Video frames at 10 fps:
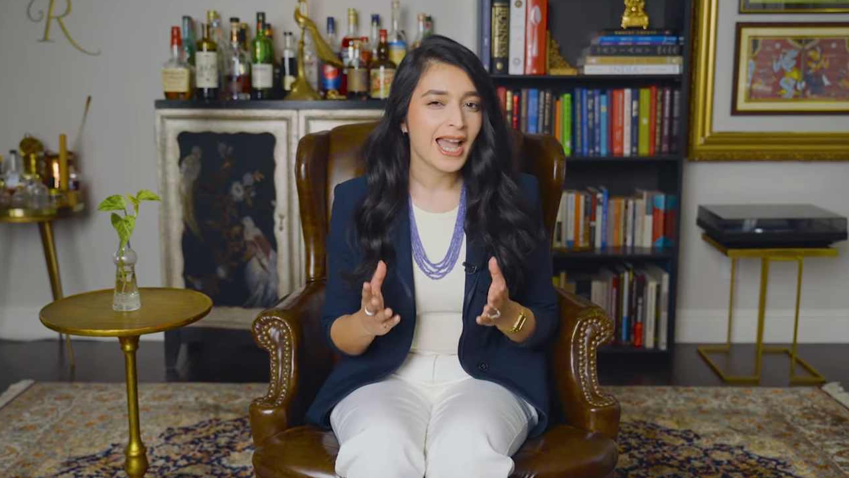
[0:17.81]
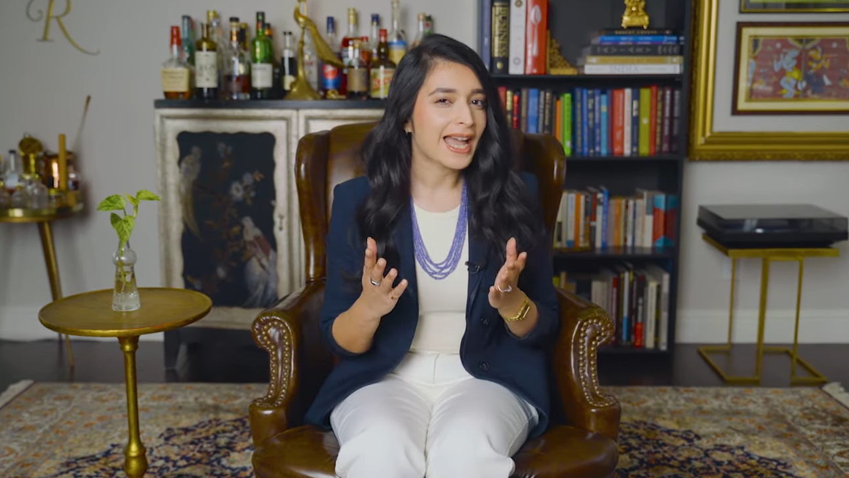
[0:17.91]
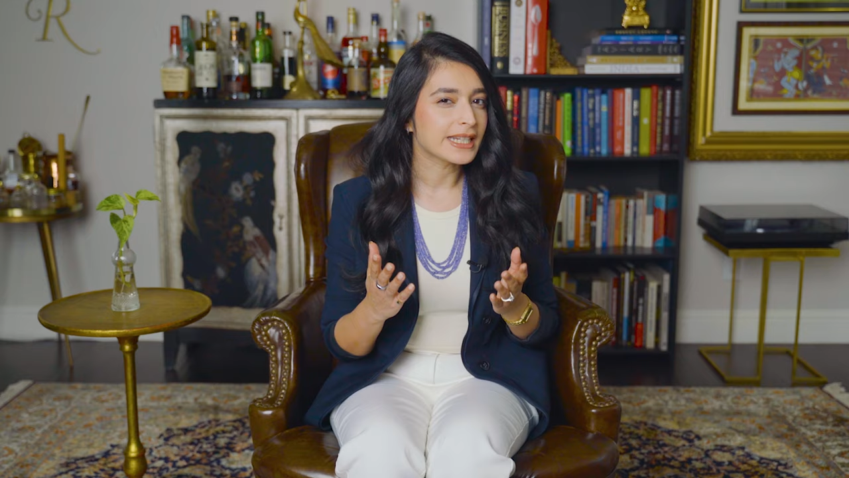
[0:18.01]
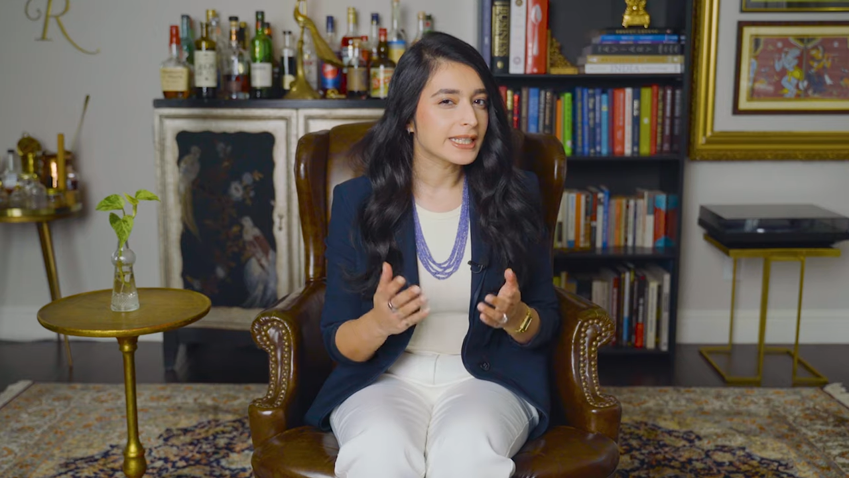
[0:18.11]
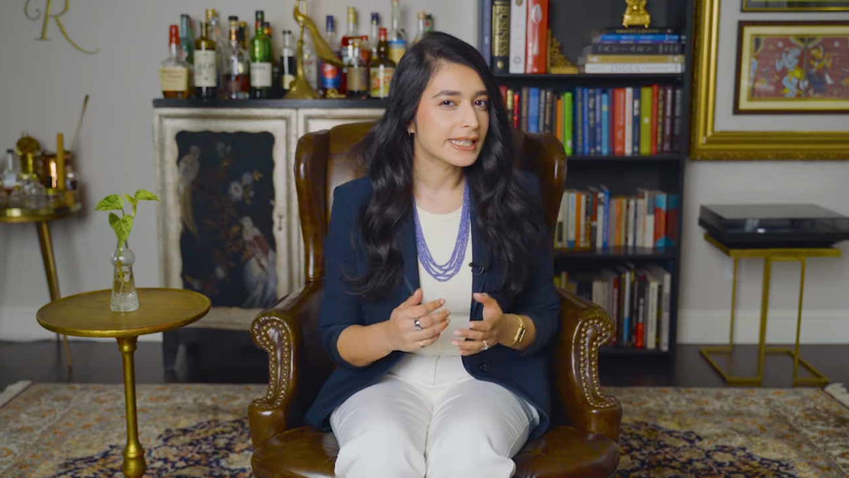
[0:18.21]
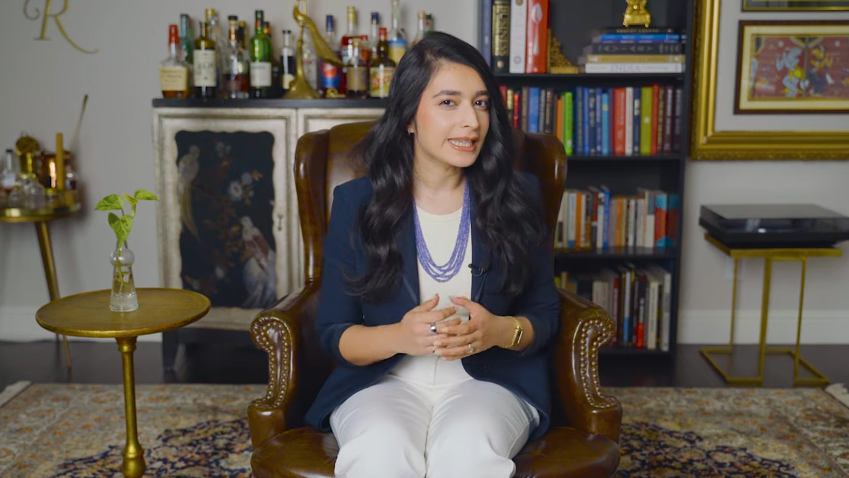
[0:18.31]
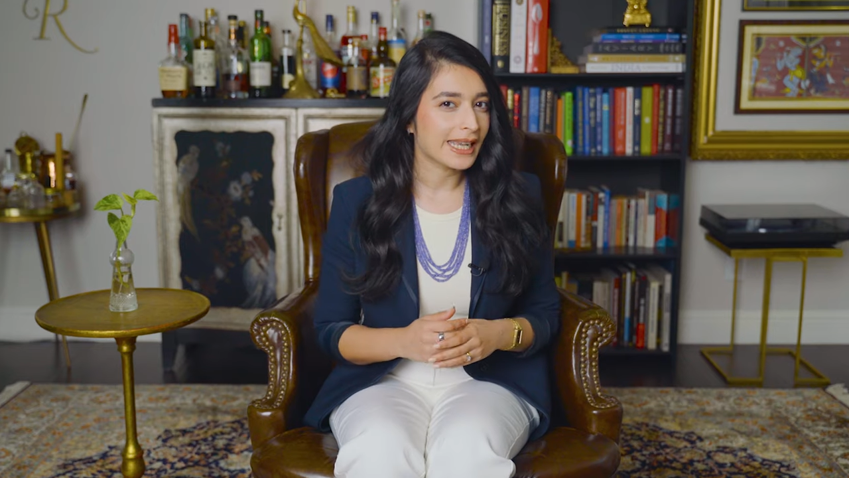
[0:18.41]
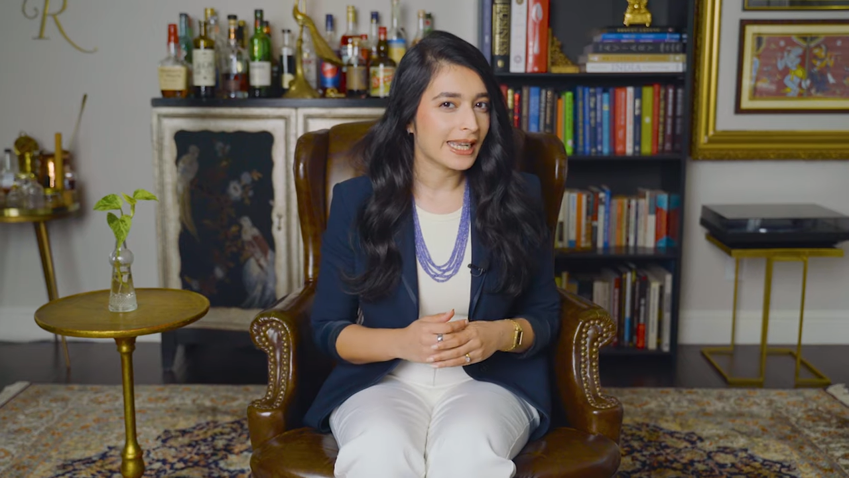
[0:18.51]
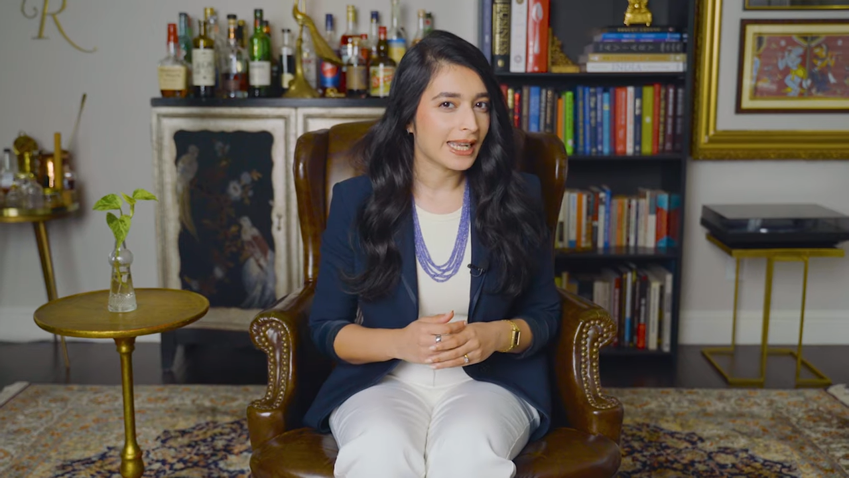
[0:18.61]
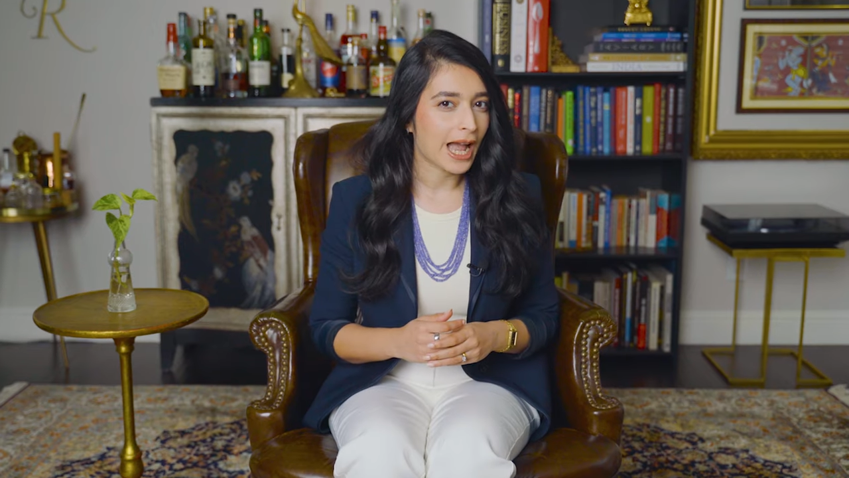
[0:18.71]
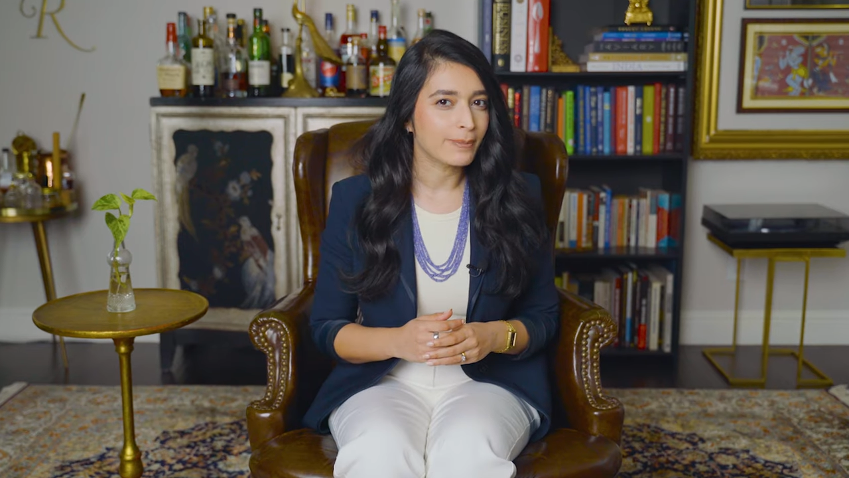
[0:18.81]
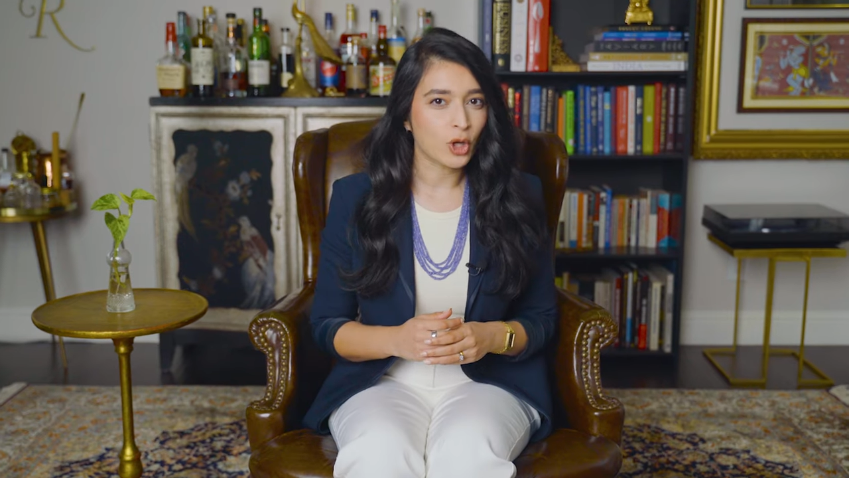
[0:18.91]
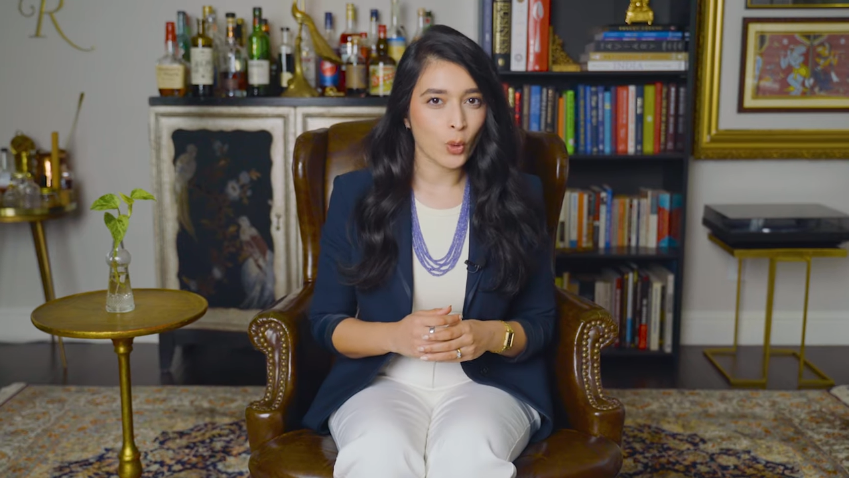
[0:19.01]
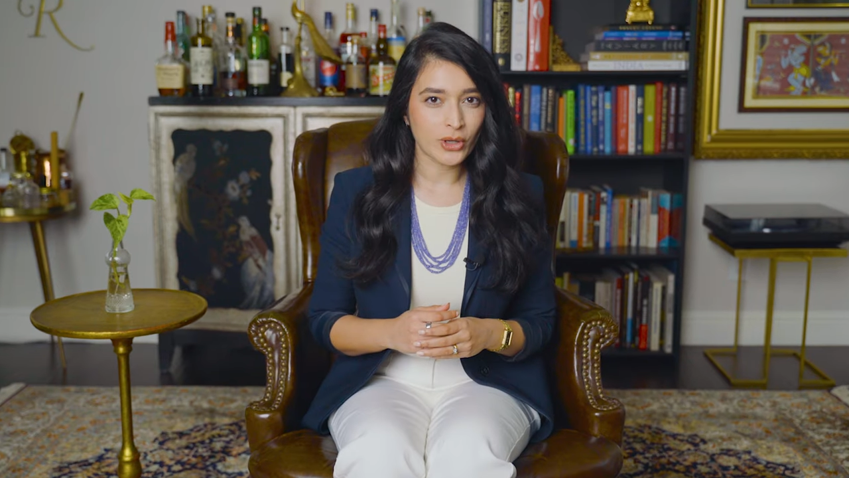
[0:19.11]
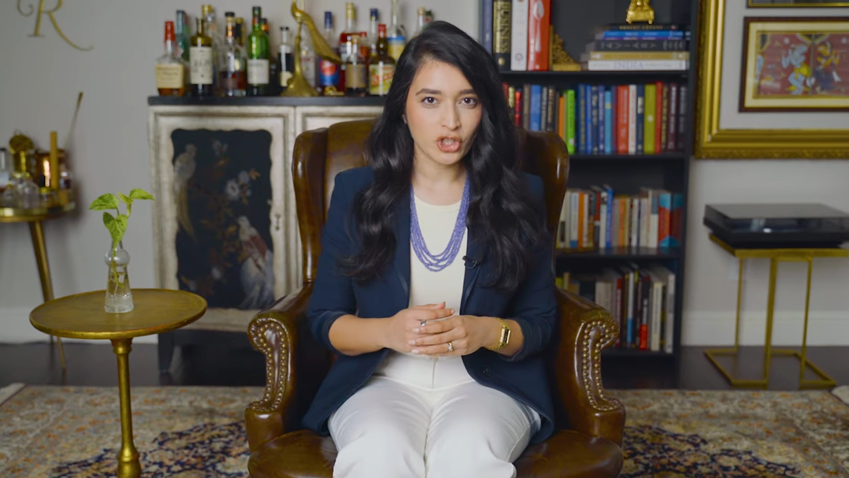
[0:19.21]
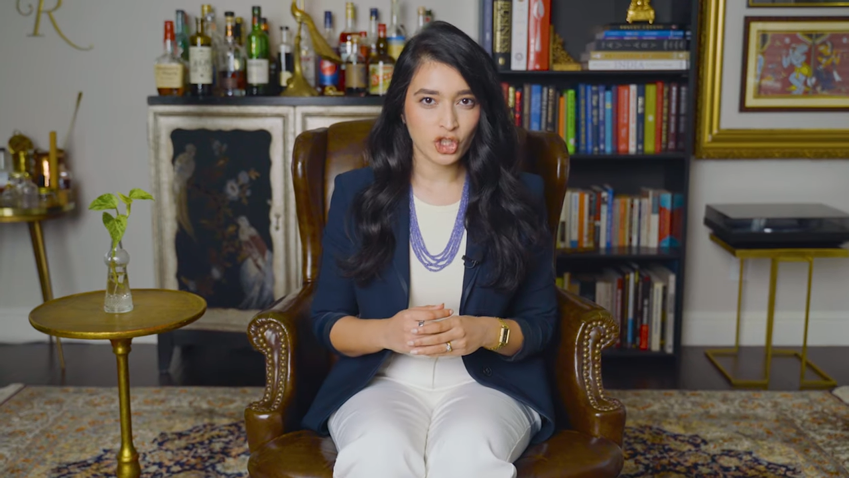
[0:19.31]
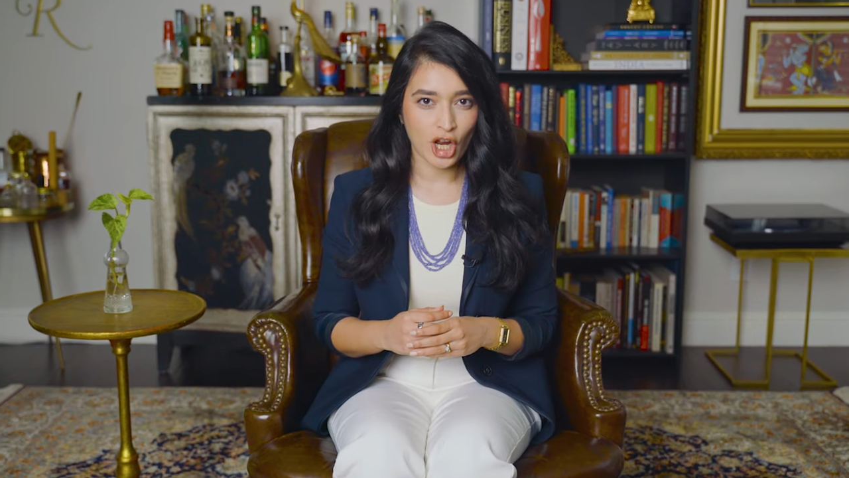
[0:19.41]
and today I'm going to